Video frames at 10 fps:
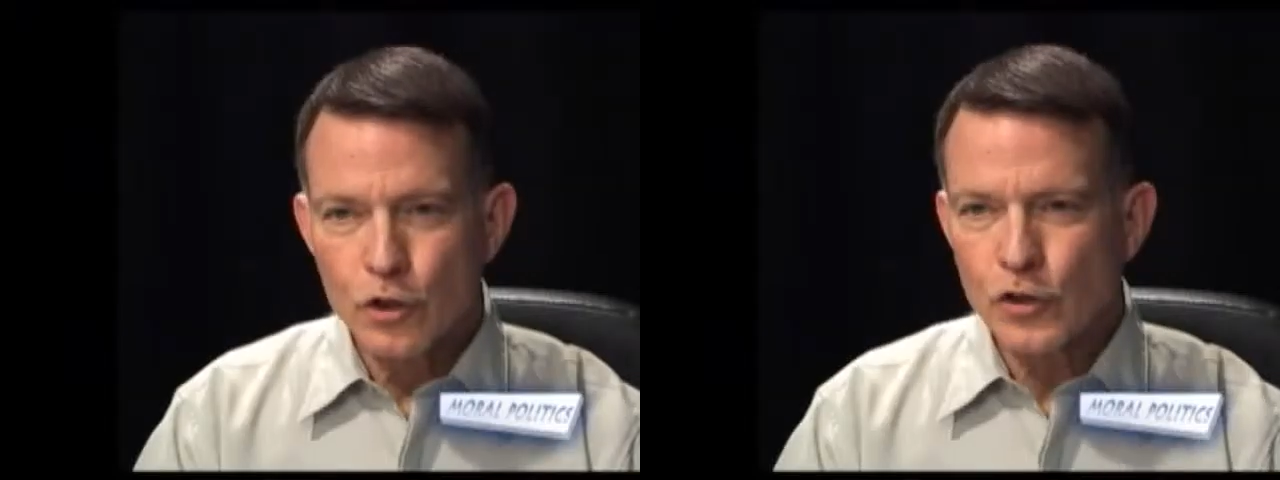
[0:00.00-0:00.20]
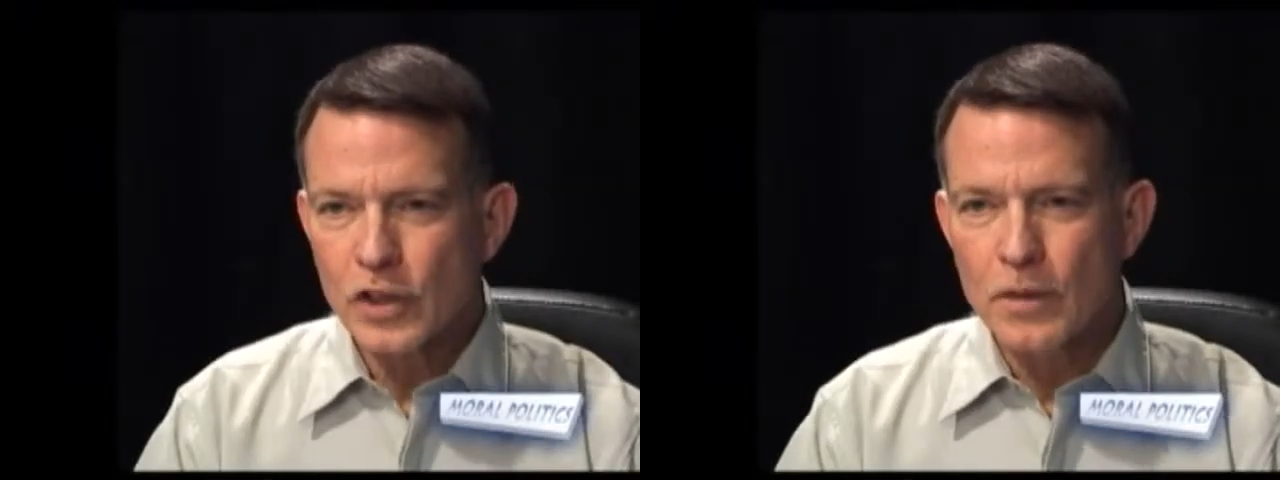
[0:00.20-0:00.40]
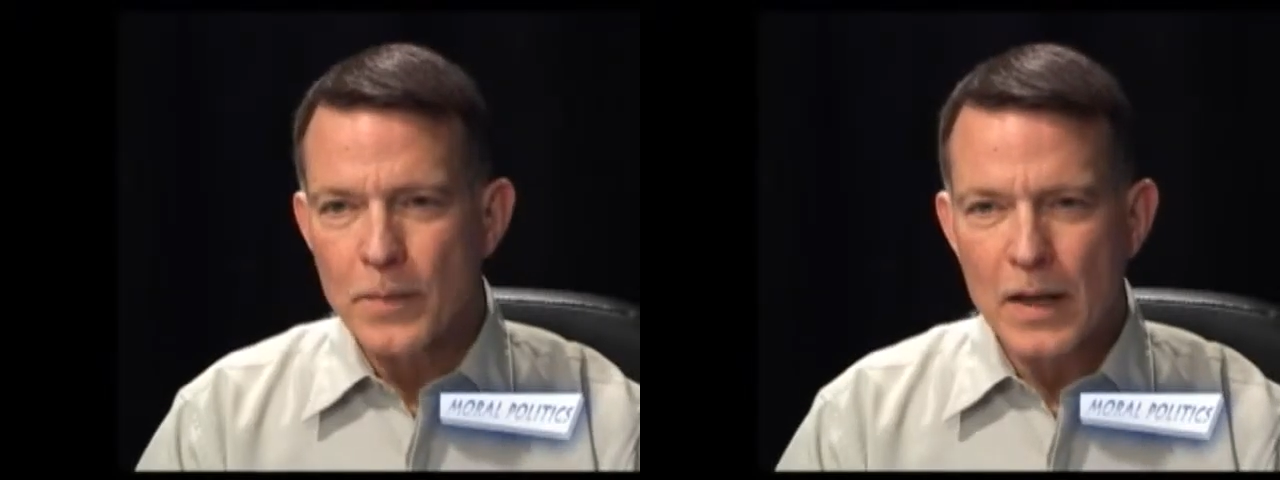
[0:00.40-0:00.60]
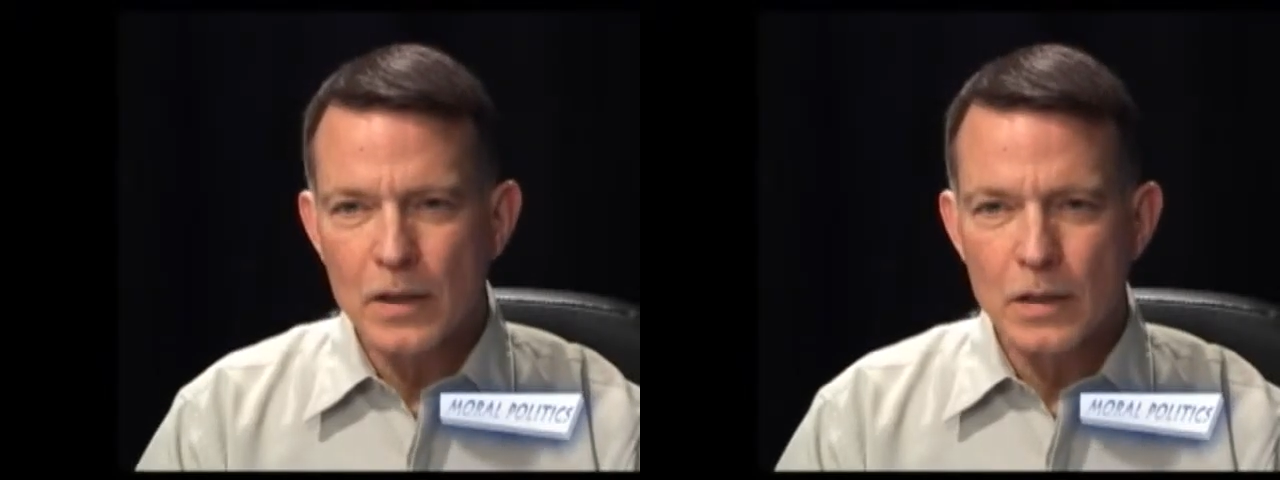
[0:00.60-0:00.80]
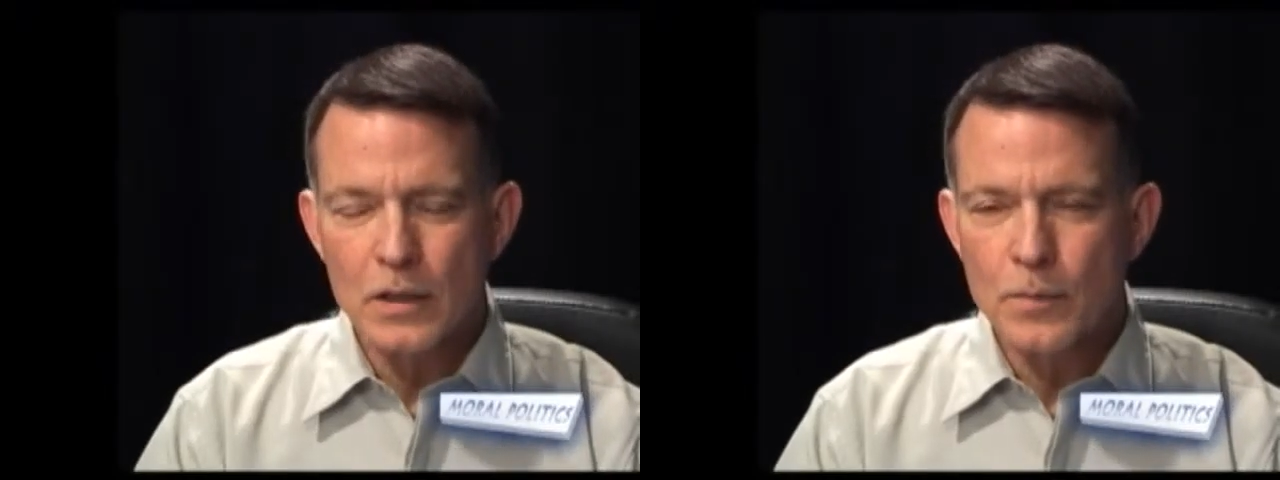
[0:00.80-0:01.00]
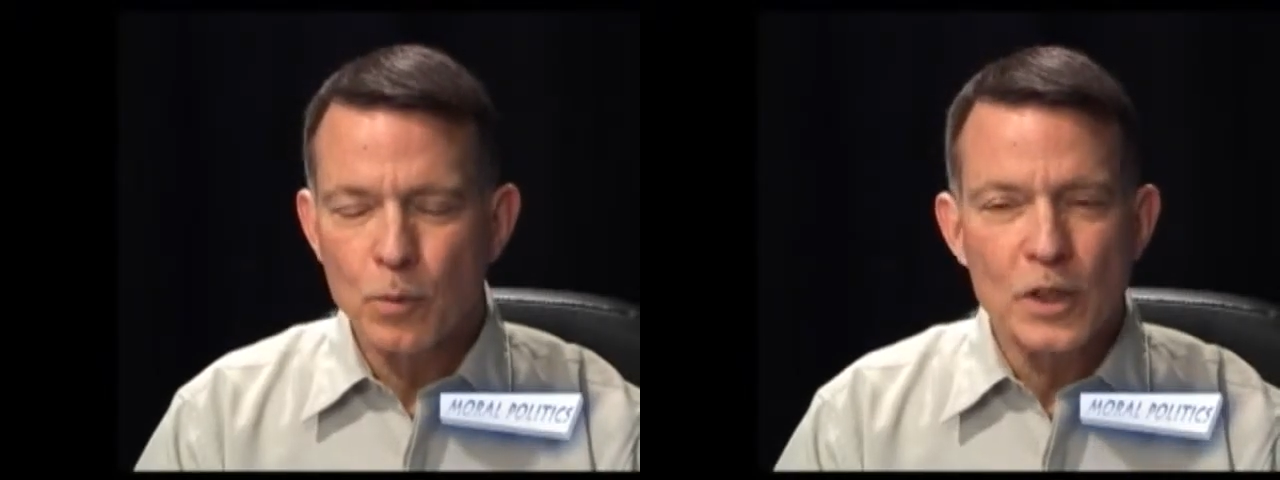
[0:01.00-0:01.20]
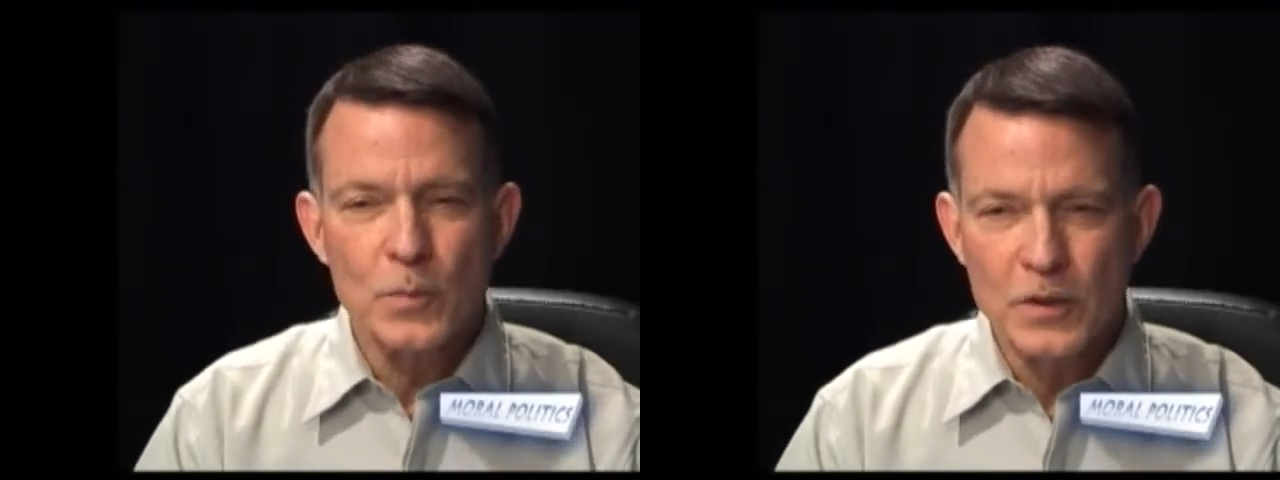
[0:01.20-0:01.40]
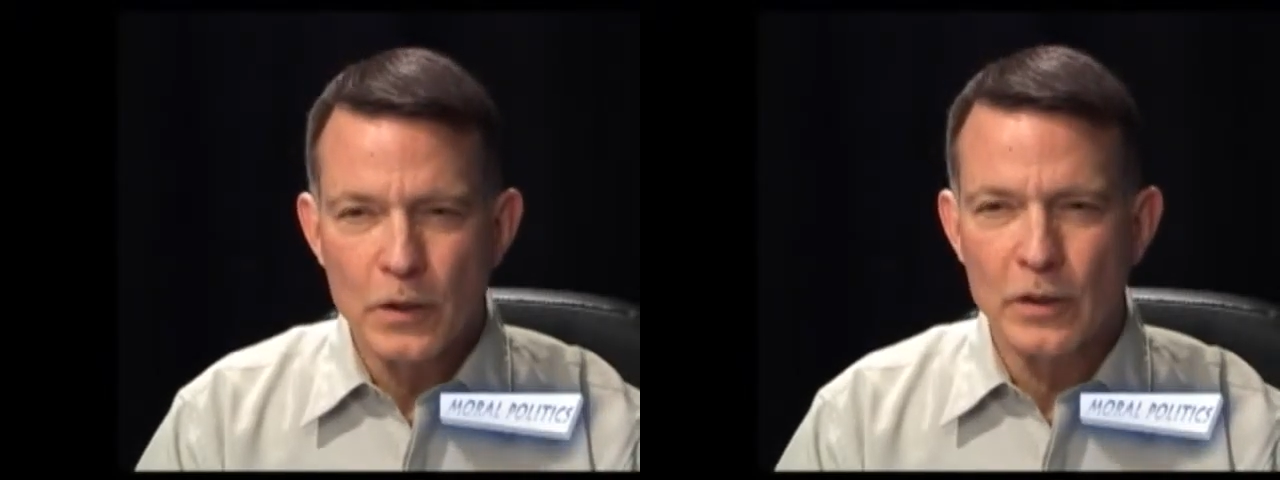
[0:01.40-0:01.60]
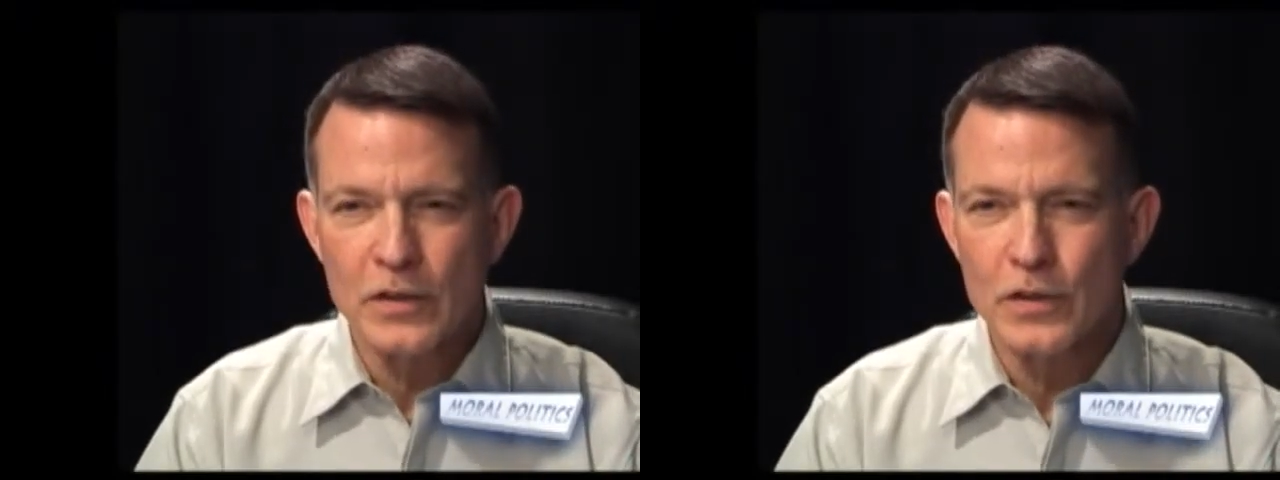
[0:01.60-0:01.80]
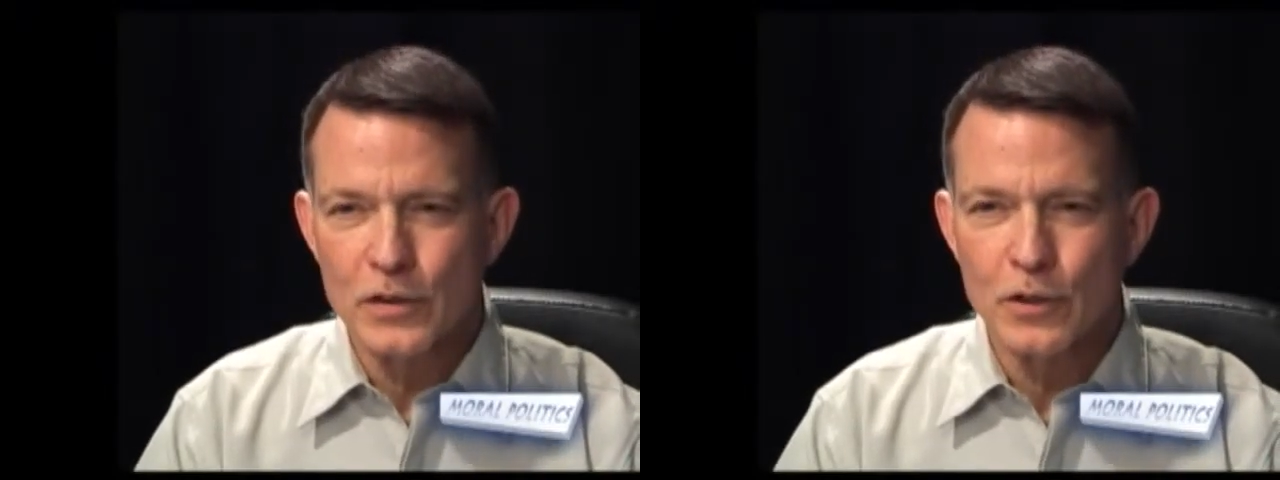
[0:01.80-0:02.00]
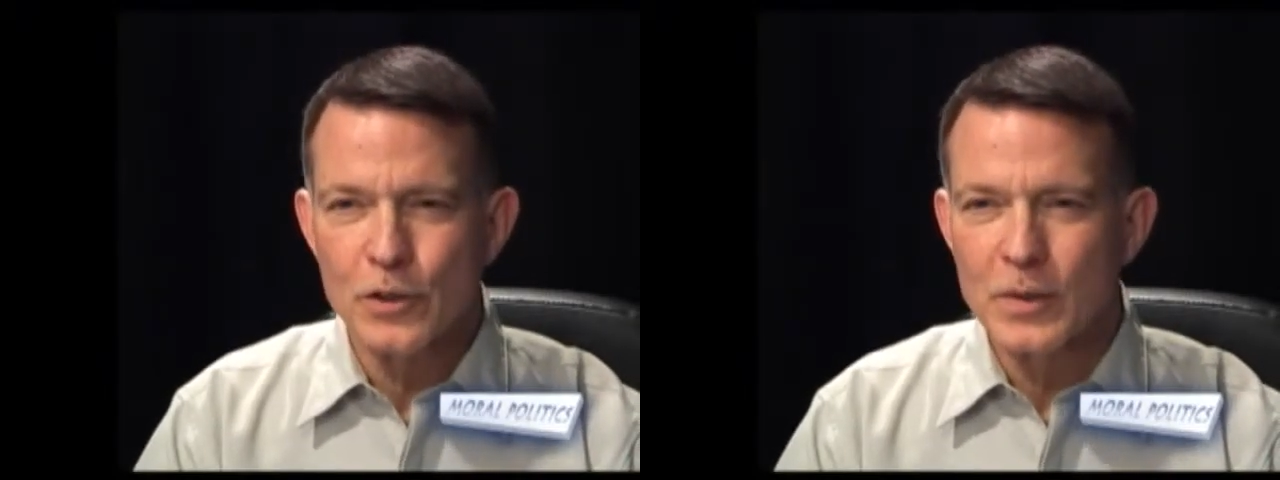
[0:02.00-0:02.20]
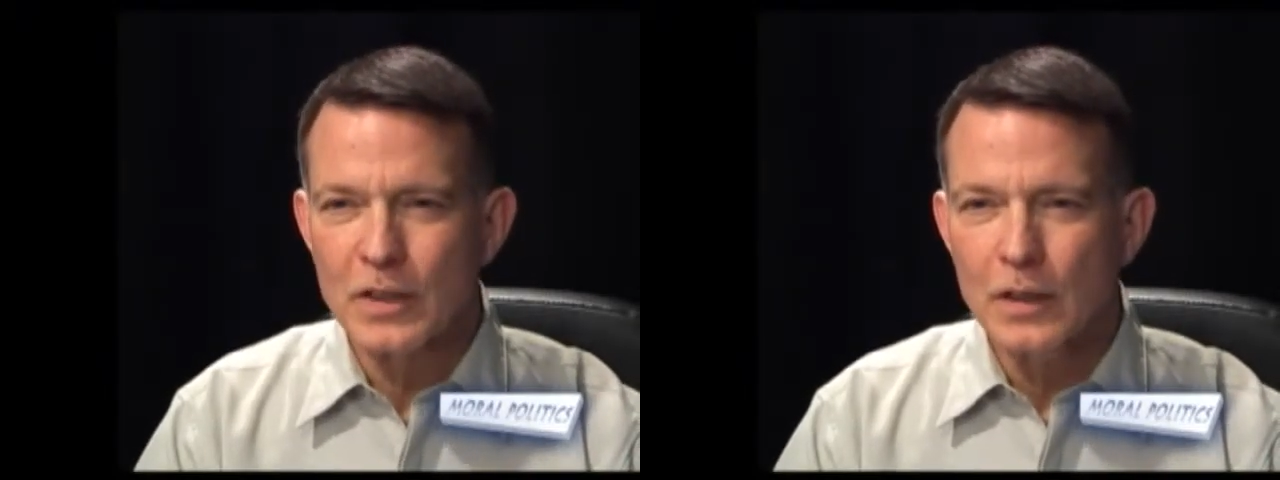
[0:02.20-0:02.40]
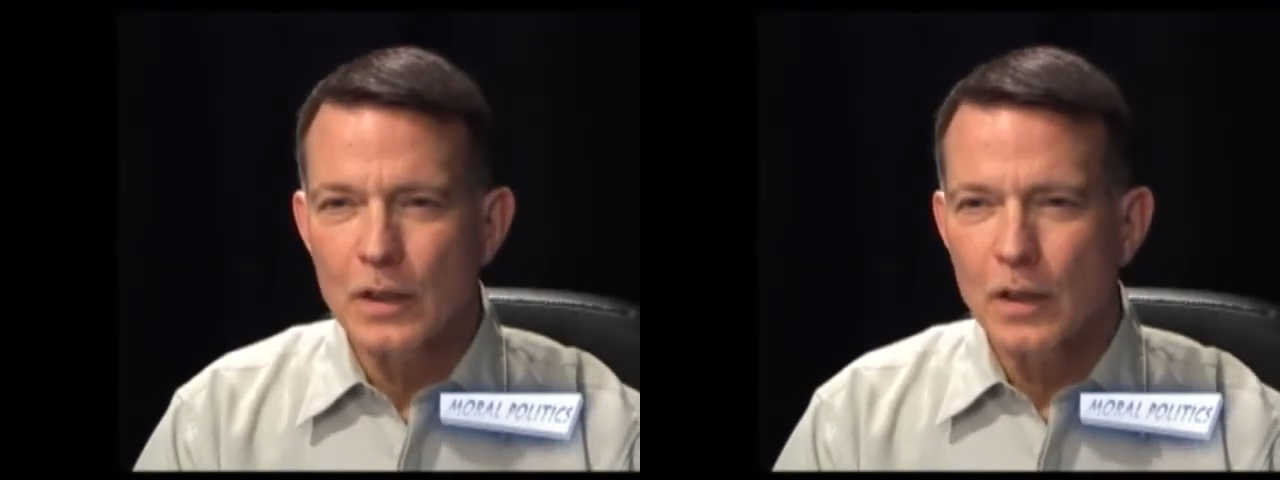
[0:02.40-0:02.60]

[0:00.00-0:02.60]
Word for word: Do you see the, Pal- the Presbyterians, excuse me,